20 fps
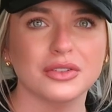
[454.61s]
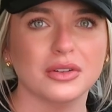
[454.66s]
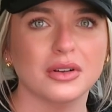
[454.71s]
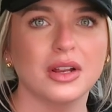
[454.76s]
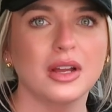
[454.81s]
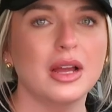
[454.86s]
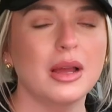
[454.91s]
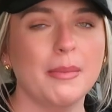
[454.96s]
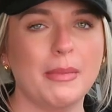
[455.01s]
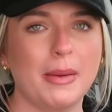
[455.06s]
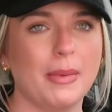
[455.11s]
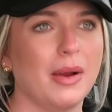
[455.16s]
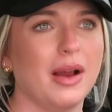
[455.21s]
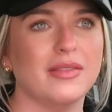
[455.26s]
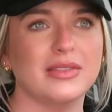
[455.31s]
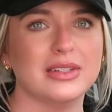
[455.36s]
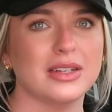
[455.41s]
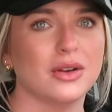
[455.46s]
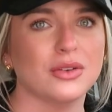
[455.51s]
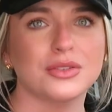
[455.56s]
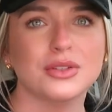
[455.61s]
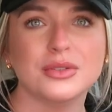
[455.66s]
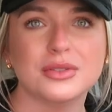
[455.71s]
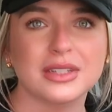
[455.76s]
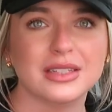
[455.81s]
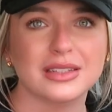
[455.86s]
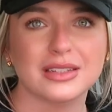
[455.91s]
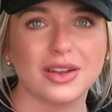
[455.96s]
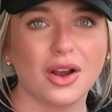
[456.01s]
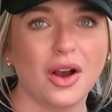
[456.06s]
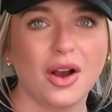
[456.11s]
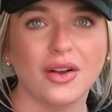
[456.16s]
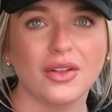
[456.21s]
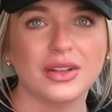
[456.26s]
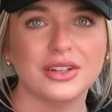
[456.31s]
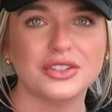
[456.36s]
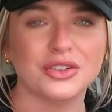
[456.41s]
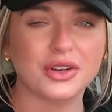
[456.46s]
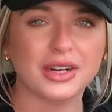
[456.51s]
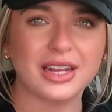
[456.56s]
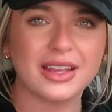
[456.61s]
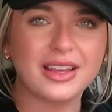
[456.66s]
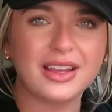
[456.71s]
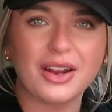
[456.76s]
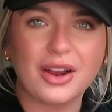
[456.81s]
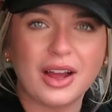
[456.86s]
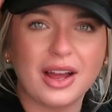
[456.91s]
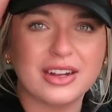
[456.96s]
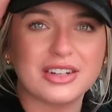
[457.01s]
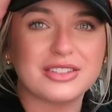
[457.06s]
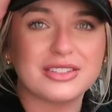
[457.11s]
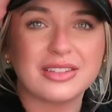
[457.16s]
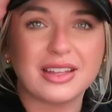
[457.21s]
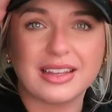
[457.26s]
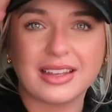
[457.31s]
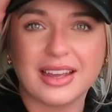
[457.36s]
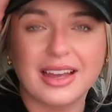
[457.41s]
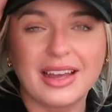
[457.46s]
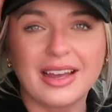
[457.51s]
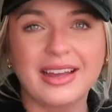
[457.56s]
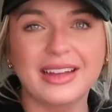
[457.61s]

or people I haven't talked to since college, or any, you know, I just, like,